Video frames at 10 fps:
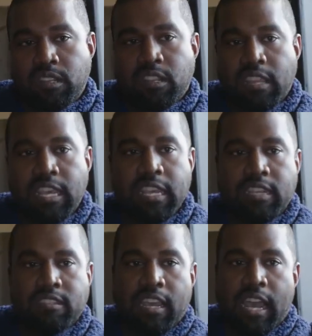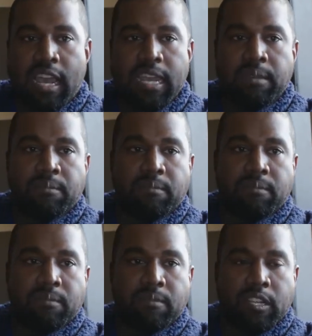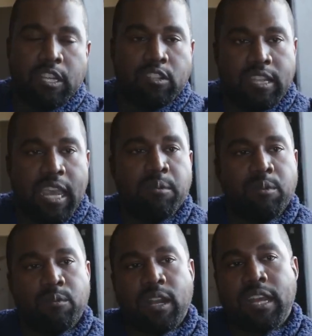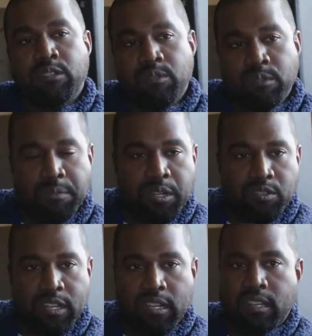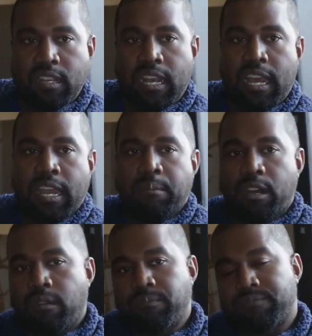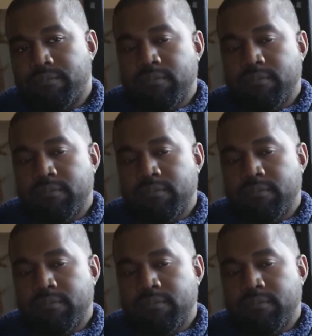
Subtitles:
the thing is, you'd say with what I do with music that I am a